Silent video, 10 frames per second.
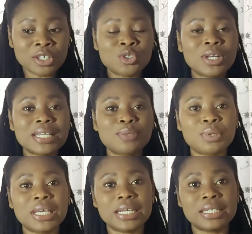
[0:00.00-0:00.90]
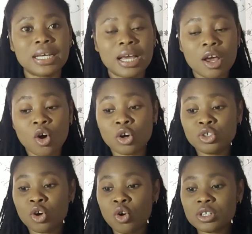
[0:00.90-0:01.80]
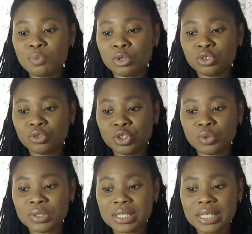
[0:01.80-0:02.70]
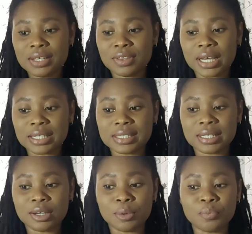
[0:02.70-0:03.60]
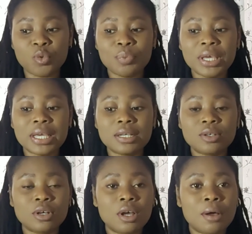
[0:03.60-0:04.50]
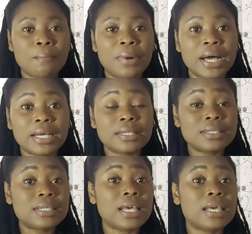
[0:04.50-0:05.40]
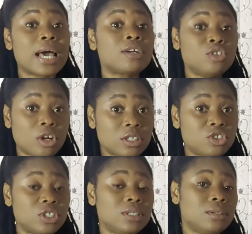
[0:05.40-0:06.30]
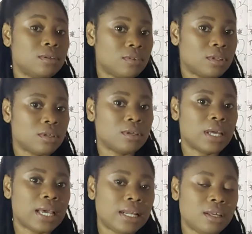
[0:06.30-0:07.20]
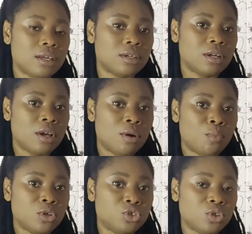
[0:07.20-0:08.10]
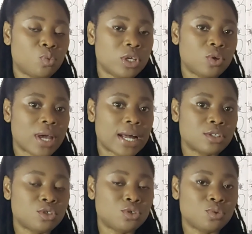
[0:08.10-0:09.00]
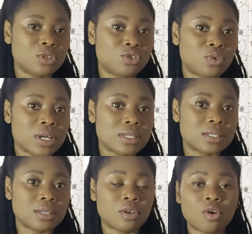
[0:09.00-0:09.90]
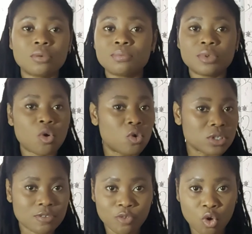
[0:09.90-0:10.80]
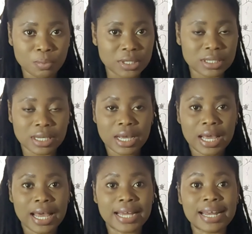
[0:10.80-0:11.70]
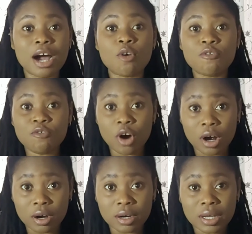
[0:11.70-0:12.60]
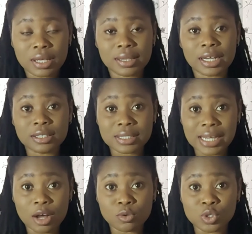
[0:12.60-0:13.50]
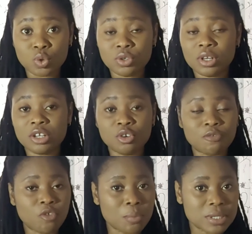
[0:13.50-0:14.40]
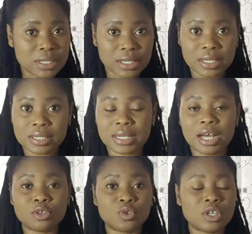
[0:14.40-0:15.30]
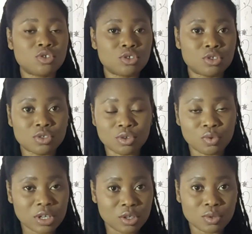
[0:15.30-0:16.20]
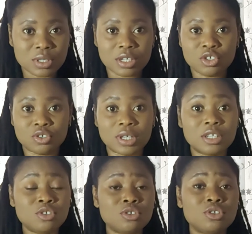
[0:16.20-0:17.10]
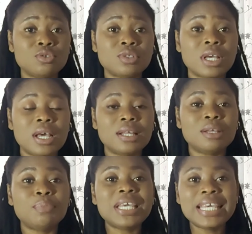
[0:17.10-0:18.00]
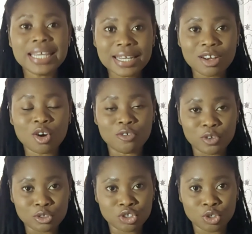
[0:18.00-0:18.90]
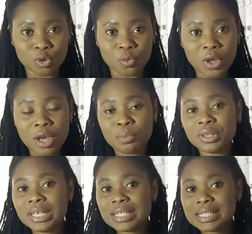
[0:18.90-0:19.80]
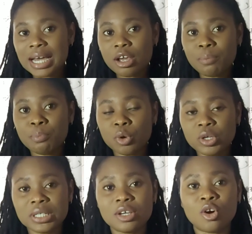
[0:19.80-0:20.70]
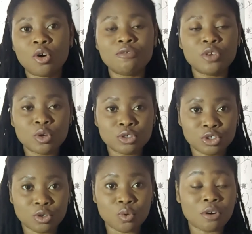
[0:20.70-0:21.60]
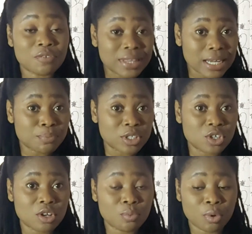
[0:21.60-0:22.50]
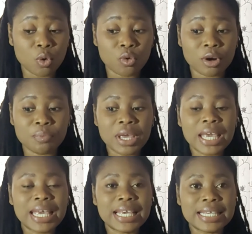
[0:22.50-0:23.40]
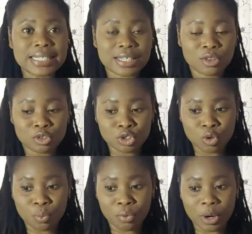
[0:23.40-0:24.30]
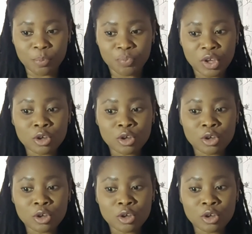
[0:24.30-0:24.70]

So let's begin. On your course module, you will see that we begin by acknowledging the earlier module where you had to address the course format and how far that sounds when you learn your phonetics and how to introduce your radio station and introduce the beginning of your show. But the entire body of your show, of that particular program, is the show prep.